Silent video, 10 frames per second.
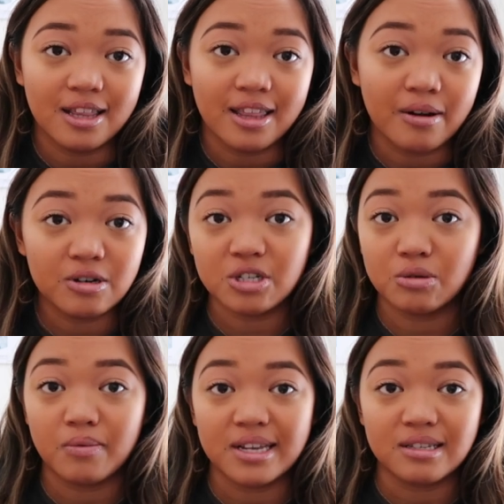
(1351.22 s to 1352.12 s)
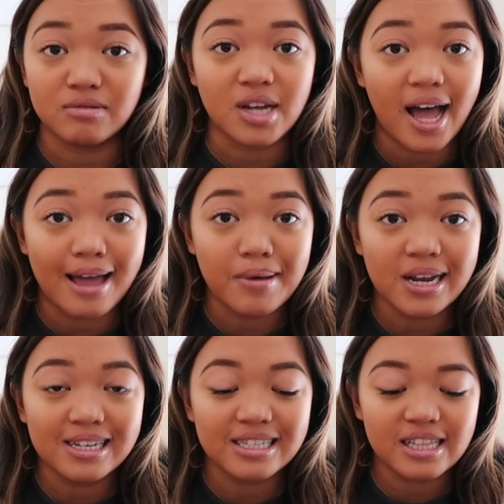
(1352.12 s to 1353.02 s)
they were just a waste of time
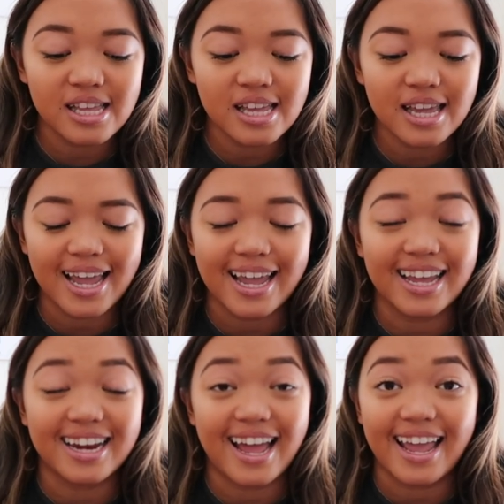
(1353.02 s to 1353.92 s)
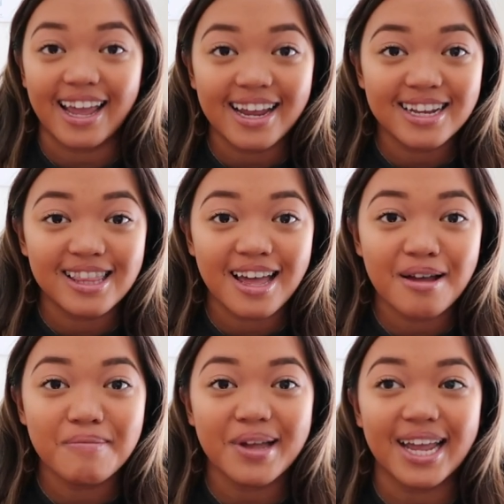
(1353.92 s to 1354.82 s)
honestly and I hated
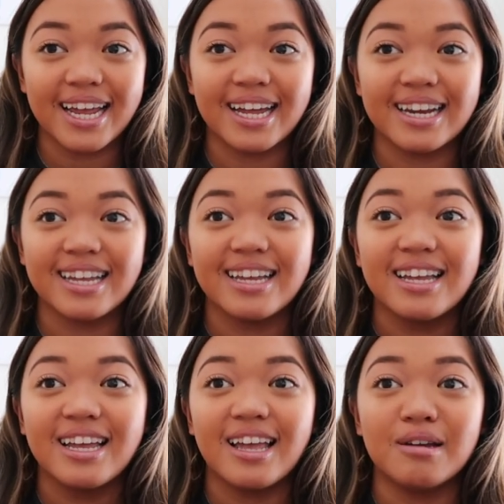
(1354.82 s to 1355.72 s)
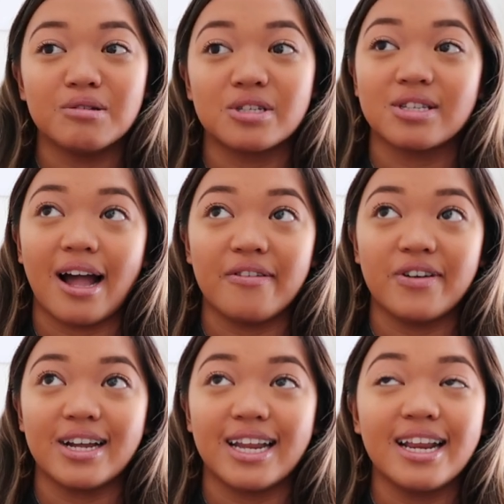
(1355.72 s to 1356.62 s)
them and it was just not
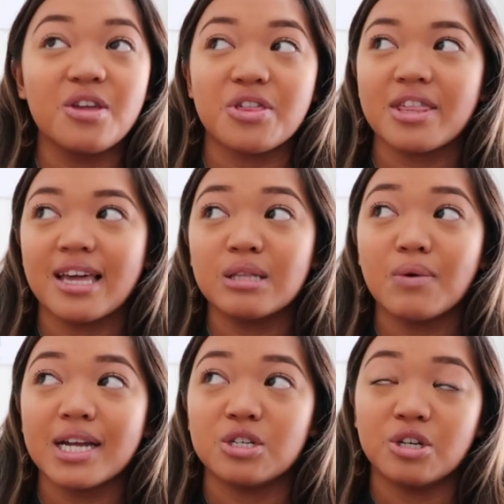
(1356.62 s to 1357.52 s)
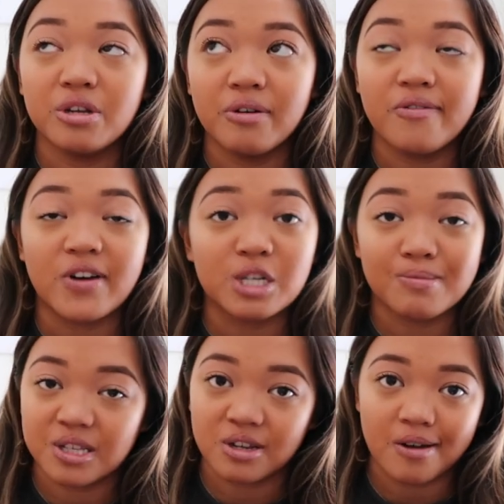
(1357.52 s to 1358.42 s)
fun. And I think that's why too
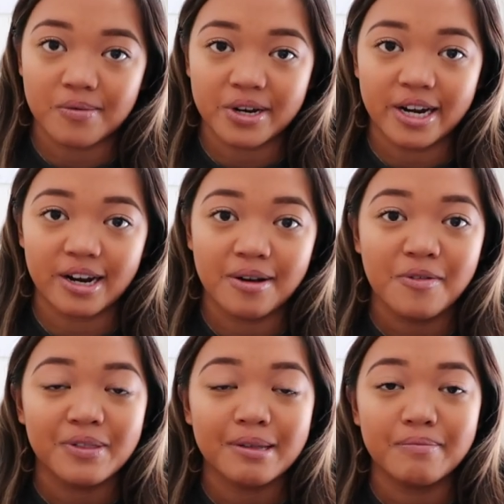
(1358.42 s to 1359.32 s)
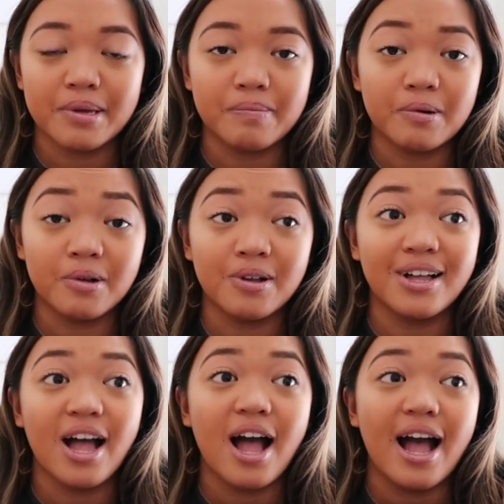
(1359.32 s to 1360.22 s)
freshman and sophomore year people